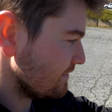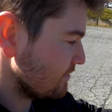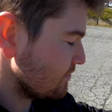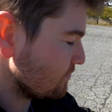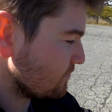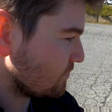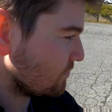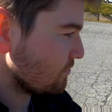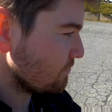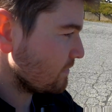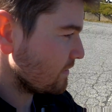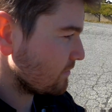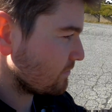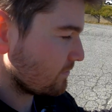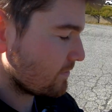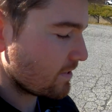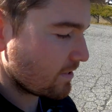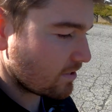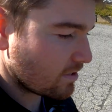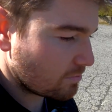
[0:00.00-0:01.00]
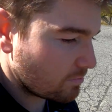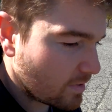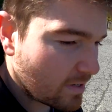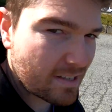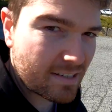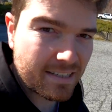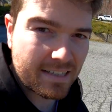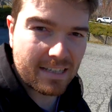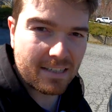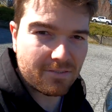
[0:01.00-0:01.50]
those two wheels will just
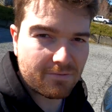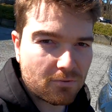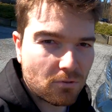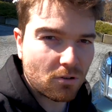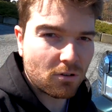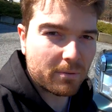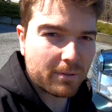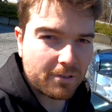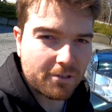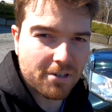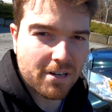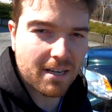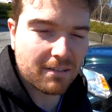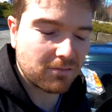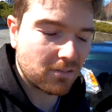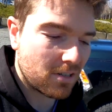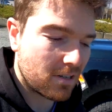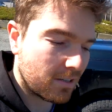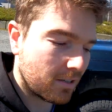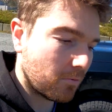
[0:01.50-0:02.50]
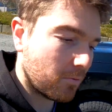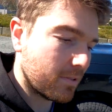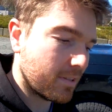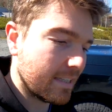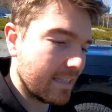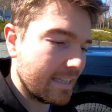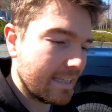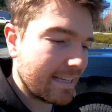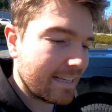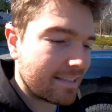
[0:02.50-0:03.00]
spin in four-wheel drive locked with
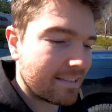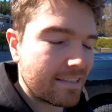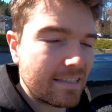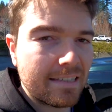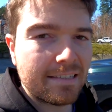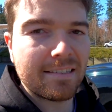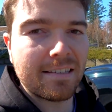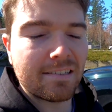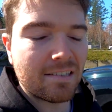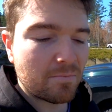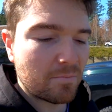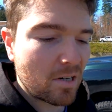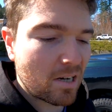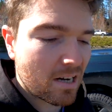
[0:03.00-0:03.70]
the ESC system